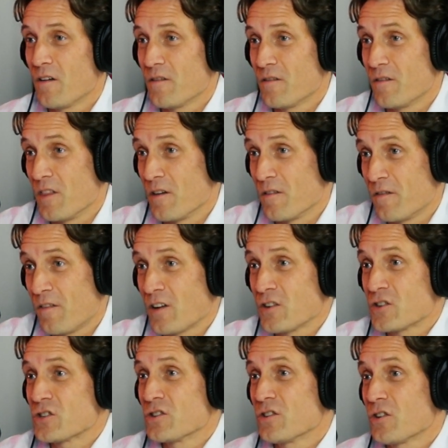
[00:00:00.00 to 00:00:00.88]
the
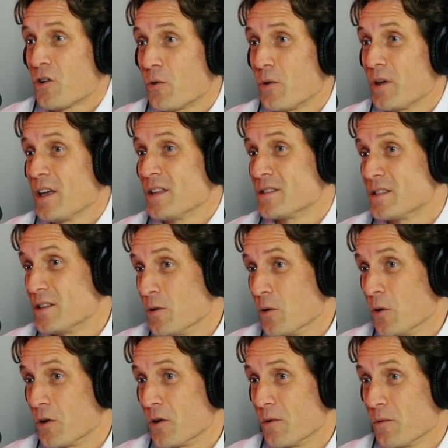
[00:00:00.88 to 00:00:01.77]
function creates the
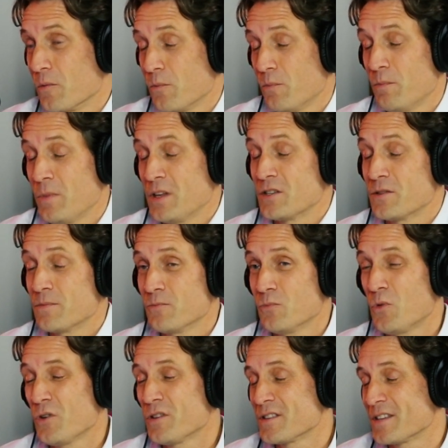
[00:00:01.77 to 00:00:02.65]
organ.
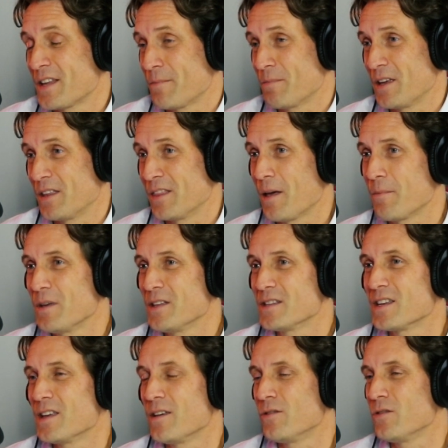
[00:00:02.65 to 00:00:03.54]
What does that mean? That
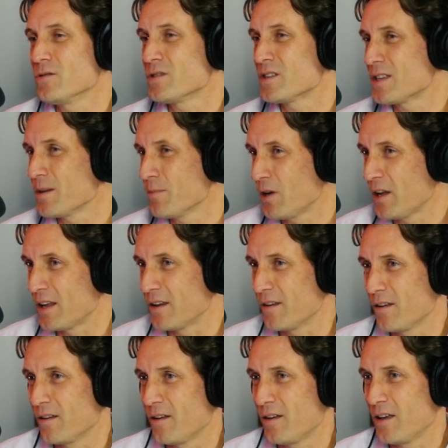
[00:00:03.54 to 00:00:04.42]
means if you stimulate
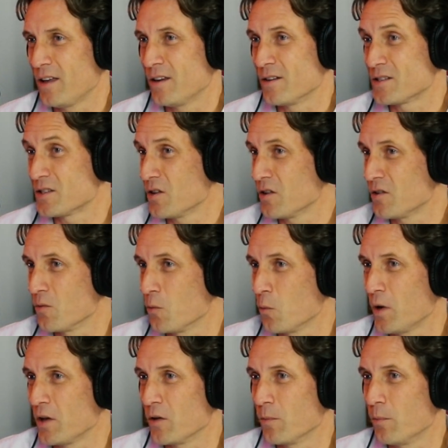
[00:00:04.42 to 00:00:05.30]
in a certain
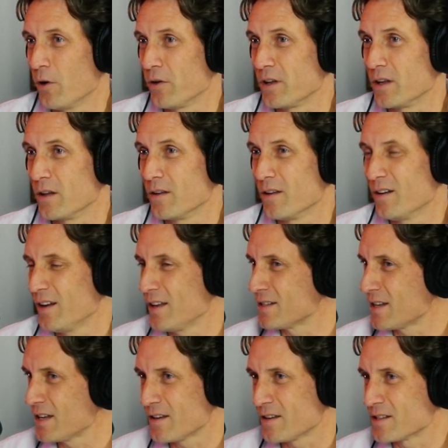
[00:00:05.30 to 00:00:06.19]
way your body, let's
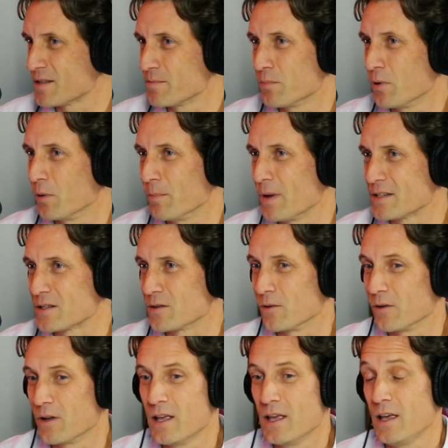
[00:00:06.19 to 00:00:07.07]
take a simple
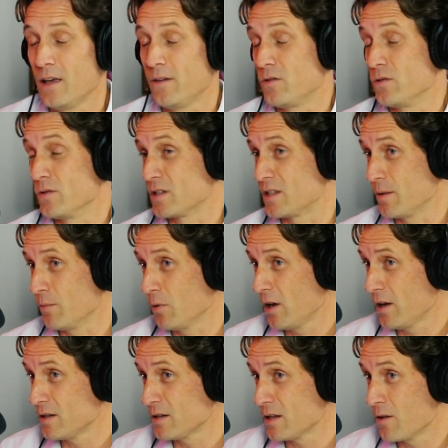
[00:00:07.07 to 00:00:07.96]
muscle. If you
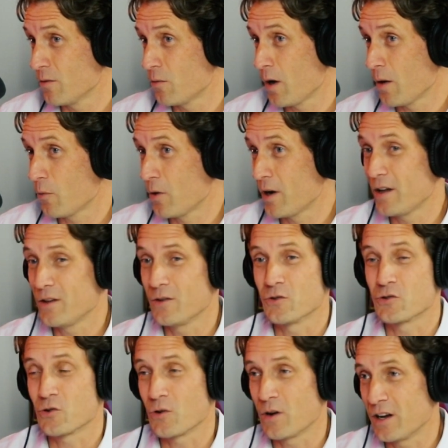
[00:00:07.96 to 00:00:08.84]
stimulate it the right way, you
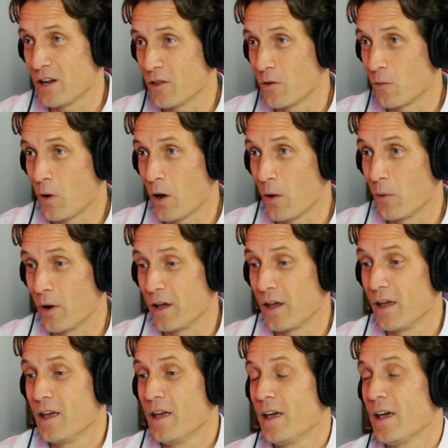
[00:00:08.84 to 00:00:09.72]
train it the right
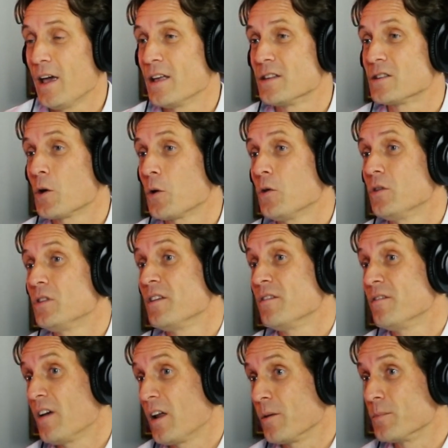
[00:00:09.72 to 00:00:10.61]
way, it's going to
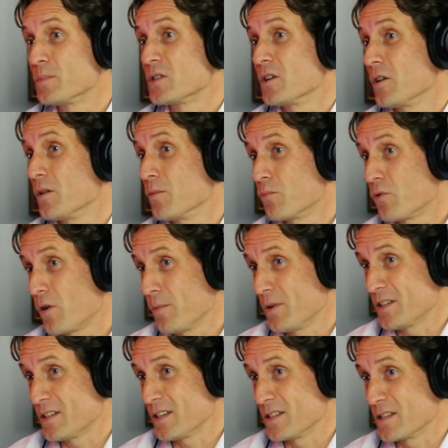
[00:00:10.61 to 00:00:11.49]
develop certain
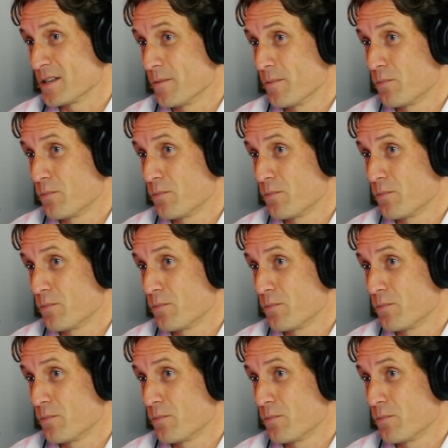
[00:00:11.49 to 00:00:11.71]
properties.